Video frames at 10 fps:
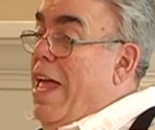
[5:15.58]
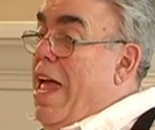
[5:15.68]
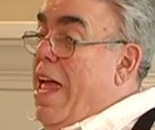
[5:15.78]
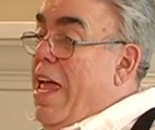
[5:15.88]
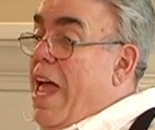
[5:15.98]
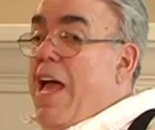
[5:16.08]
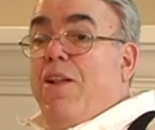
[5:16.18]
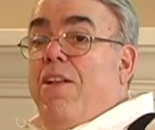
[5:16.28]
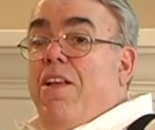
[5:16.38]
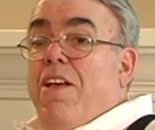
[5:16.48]
day at
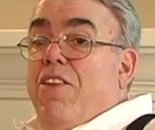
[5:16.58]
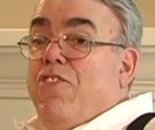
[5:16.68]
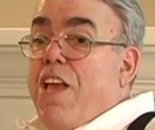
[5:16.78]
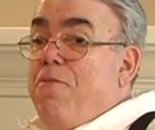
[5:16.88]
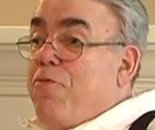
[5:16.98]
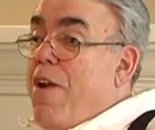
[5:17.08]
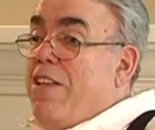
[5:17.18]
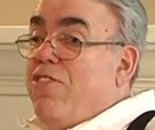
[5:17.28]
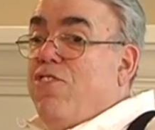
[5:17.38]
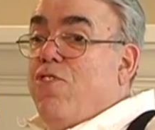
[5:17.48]
St.
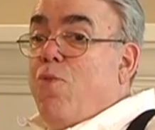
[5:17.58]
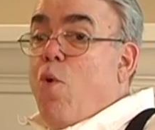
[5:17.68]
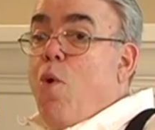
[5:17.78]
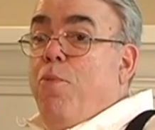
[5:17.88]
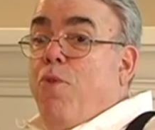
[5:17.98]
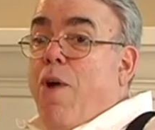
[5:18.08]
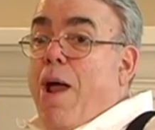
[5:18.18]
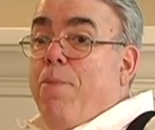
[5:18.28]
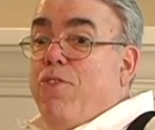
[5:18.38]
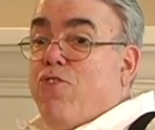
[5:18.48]
Frances of Rome
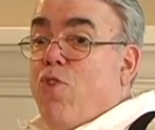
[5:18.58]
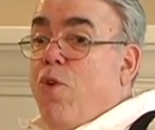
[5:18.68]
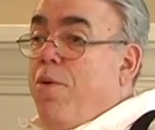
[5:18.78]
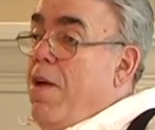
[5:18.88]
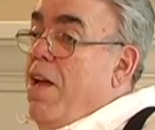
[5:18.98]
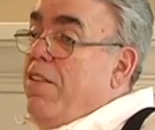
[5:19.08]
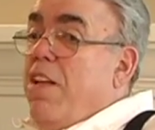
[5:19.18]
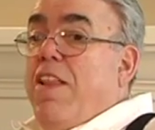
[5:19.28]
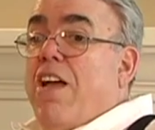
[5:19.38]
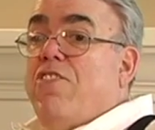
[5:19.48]
Grammar School.
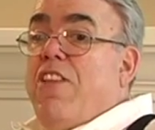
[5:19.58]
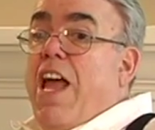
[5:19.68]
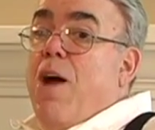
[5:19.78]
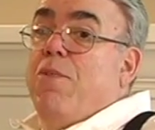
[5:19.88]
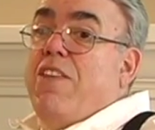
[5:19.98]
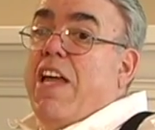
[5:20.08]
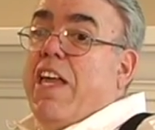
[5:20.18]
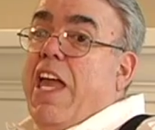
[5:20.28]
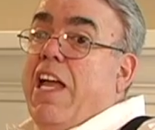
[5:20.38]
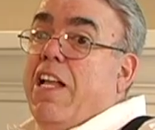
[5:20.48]
The next day I was at
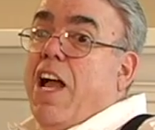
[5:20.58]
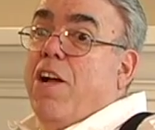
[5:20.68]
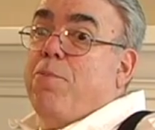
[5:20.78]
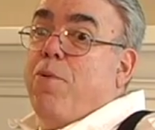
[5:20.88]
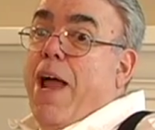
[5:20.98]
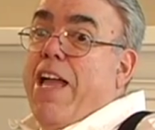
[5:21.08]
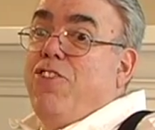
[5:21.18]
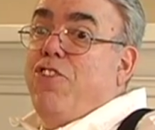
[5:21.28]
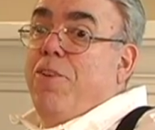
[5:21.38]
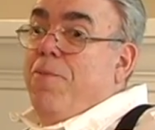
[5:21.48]
Key Clark
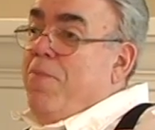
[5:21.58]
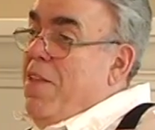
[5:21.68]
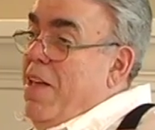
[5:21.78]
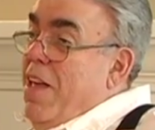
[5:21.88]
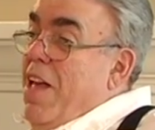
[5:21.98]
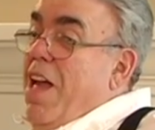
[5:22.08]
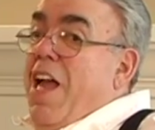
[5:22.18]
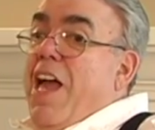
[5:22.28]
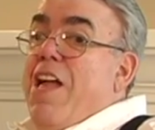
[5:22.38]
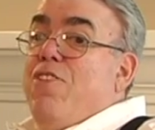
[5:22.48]
Branch.
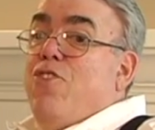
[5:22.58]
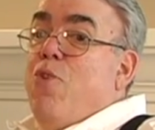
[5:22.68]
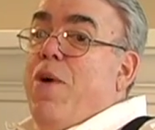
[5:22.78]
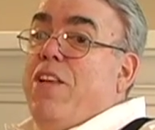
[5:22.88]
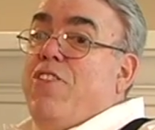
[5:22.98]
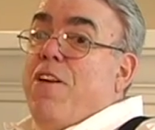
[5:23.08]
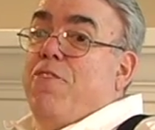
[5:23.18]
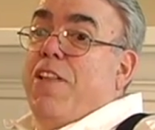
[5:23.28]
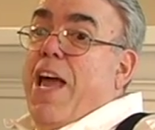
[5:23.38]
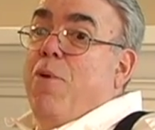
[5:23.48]
And two weeks
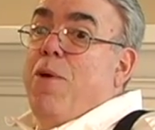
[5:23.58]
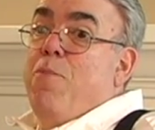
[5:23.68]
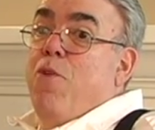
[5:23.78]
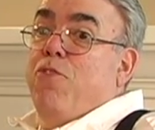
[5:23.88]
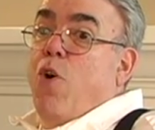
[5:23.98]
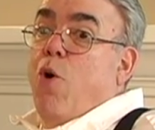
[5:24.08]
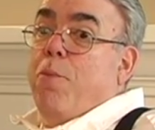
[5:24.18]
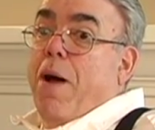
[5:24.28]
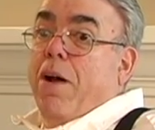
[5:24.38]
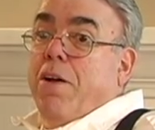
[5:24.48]
after that, we moved to Oak
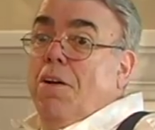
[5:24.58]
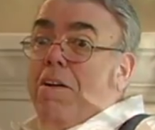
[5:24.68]
Park.